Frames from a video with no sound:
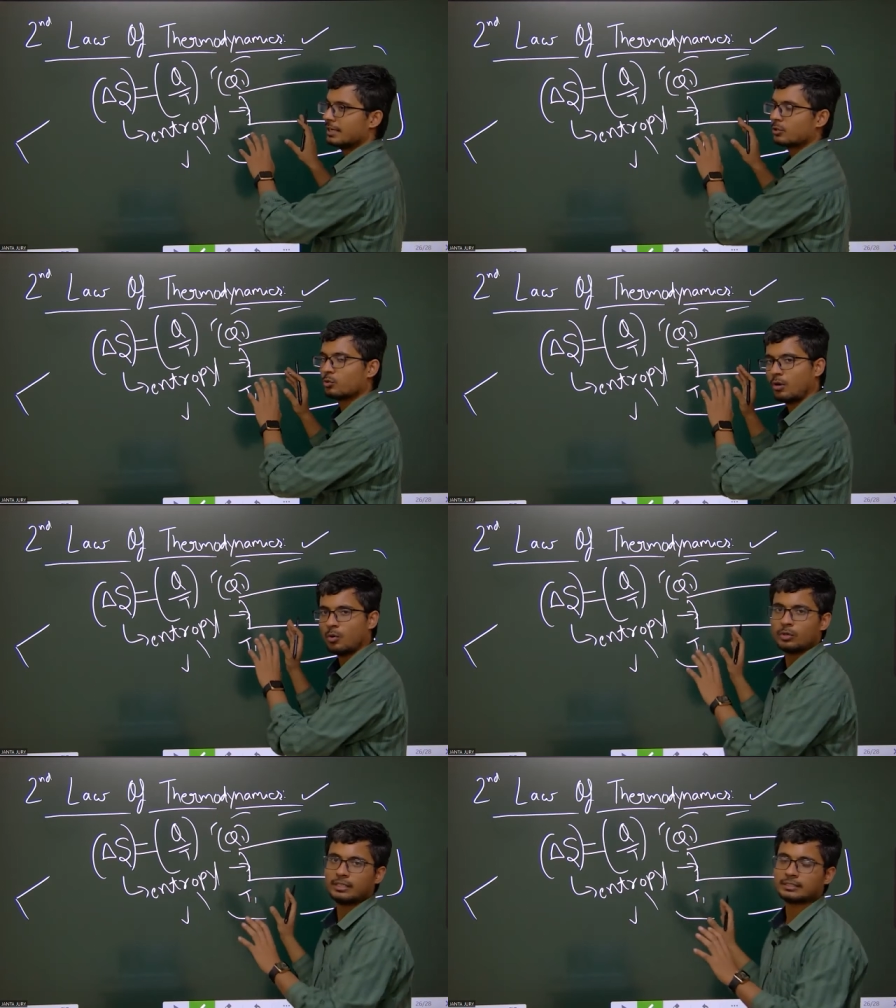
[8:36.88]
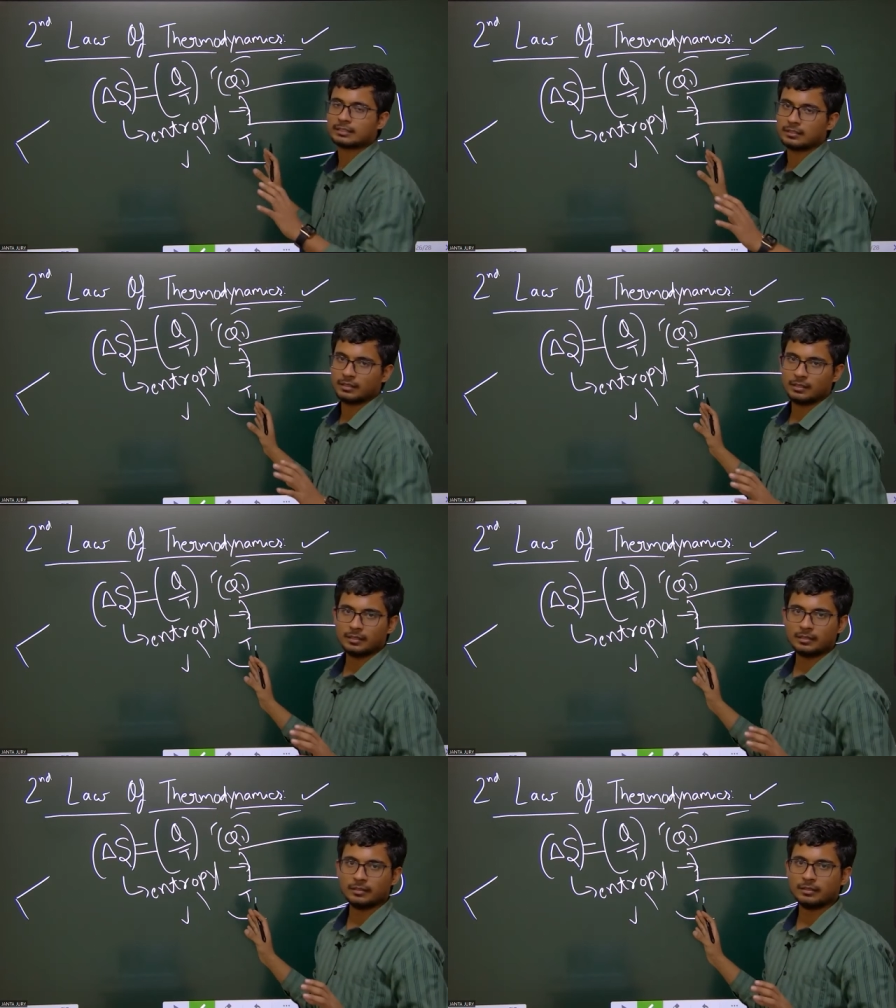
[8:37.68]
state throughout its
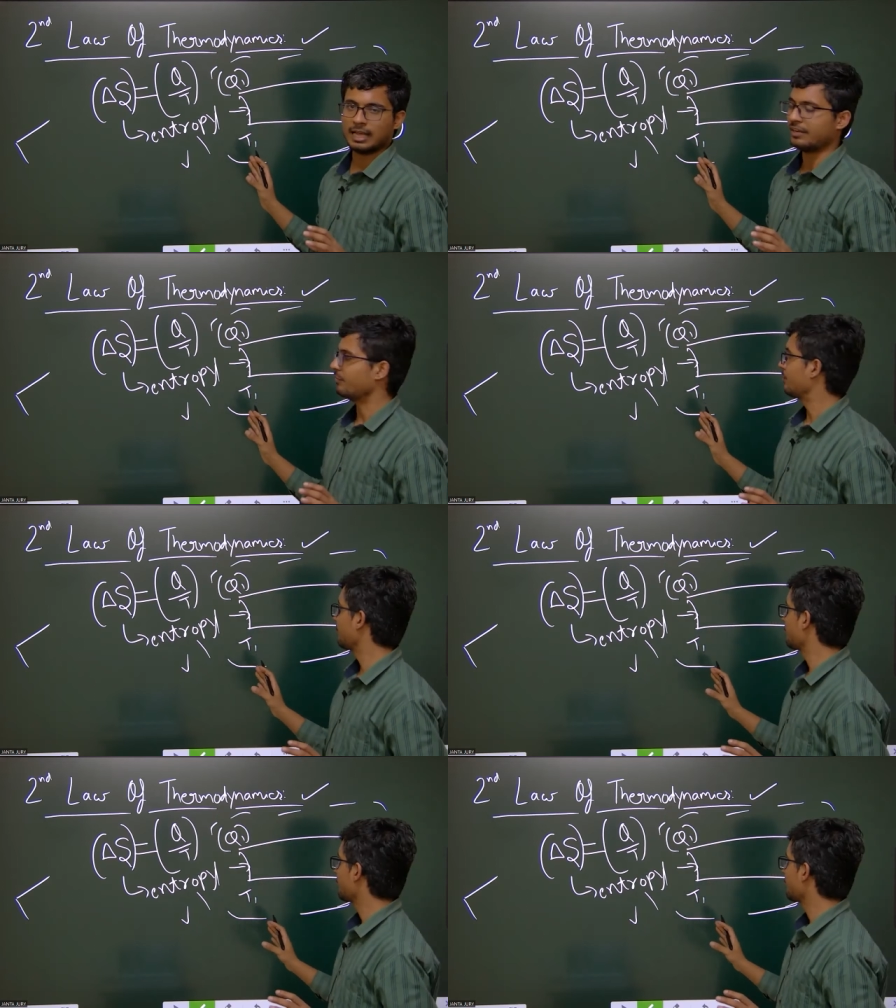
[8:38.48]
life.